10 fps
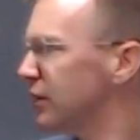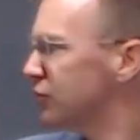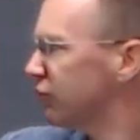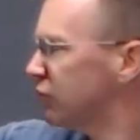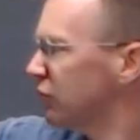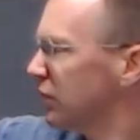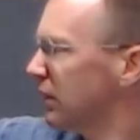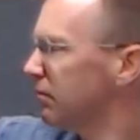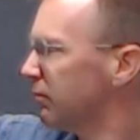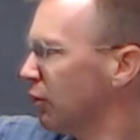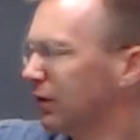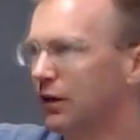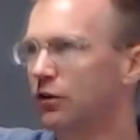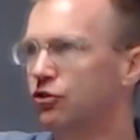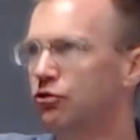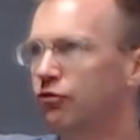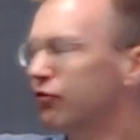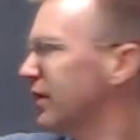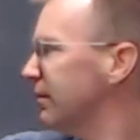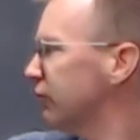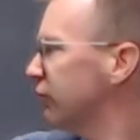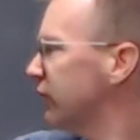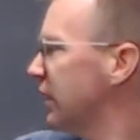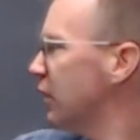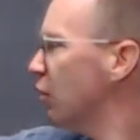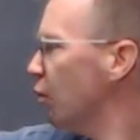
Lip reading: I just took it, broken into two steps,